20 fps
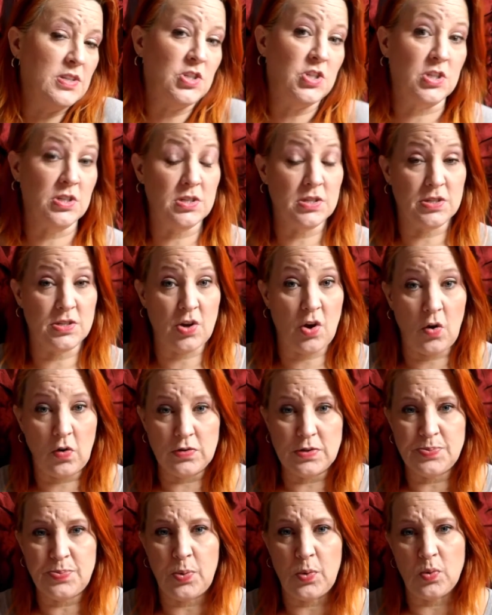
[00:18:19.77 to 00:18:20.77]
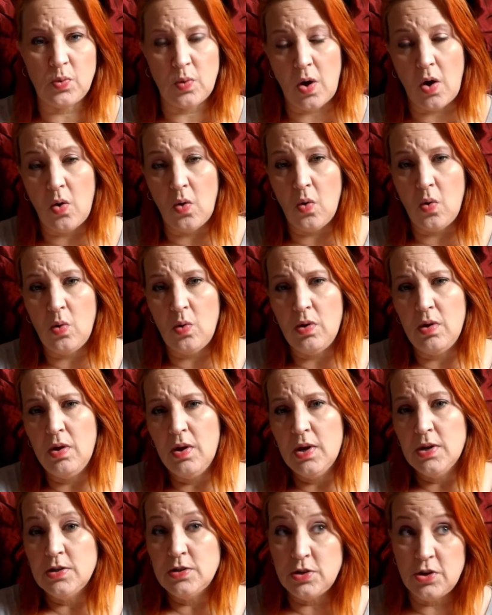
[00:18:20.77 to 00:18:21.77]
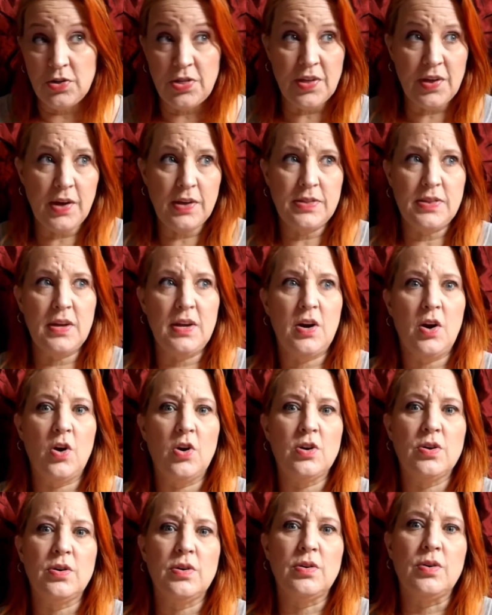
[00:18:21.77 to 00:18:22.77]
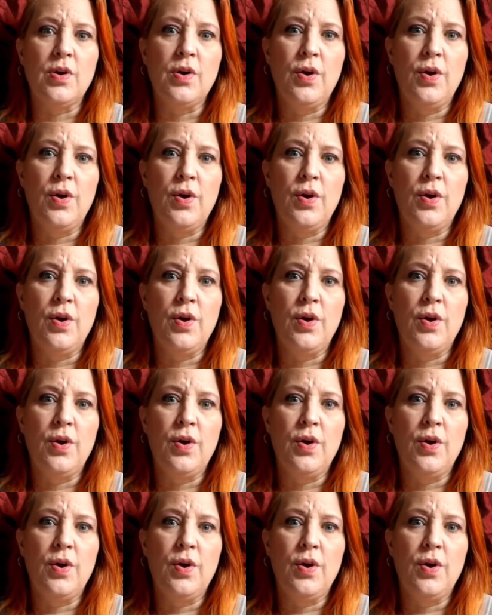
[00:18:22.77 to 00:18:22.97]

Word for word: she deserves parole? Do you think that her